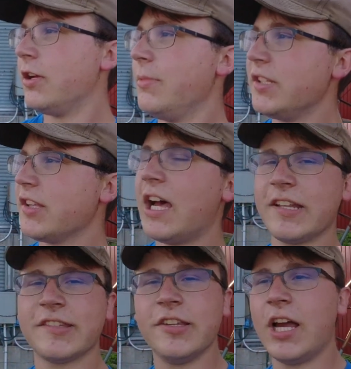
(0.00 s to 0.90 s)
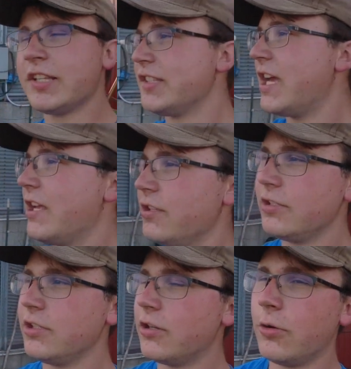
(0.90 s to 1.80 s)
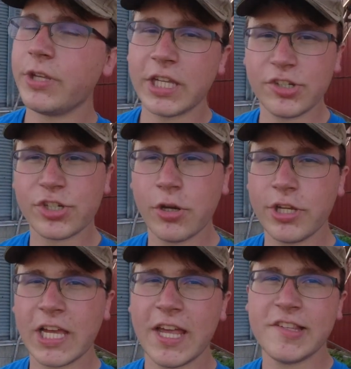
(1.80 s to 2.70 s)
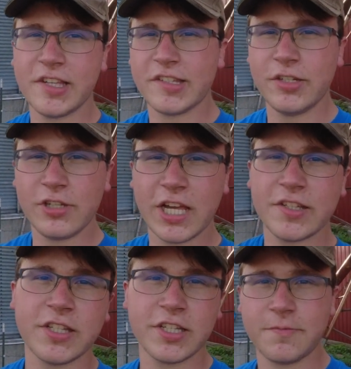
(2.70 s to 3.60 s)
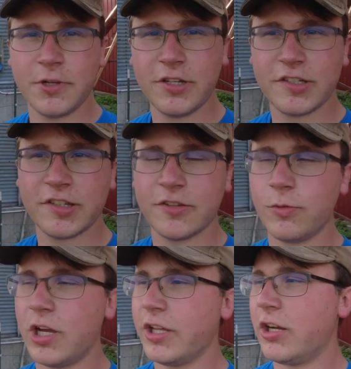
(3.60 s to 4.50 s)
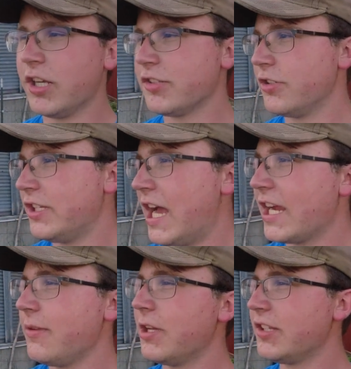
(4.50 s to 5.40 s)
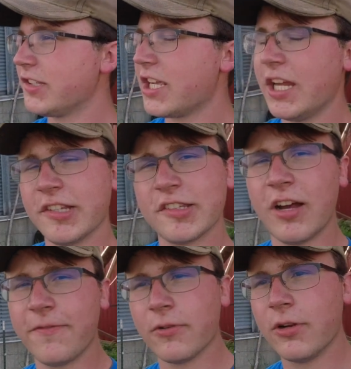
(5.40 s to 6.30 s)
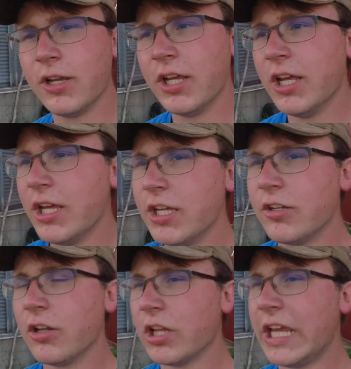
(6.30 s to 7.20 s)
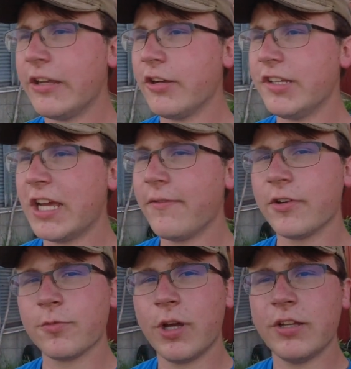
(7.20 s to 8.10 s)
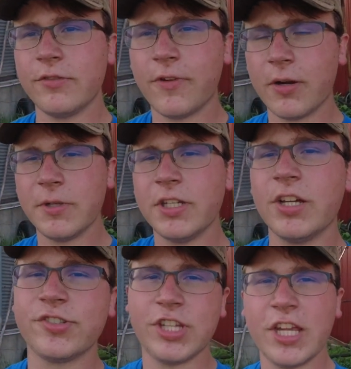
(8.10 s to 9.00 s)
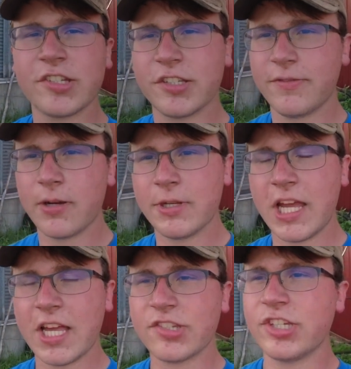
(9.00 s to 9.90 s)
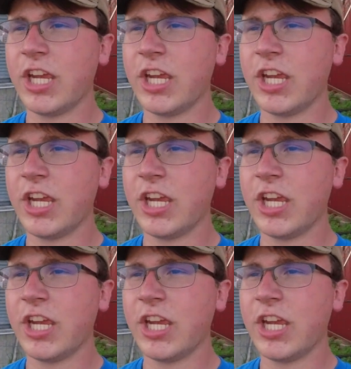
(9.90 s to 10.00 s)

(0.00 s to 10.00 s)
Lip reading: means a lot to us that, you know, we can show you guys this and you guys can experience this as well, and also to document this kind of stuff for, you know, later endeavors when farming does change, because farming has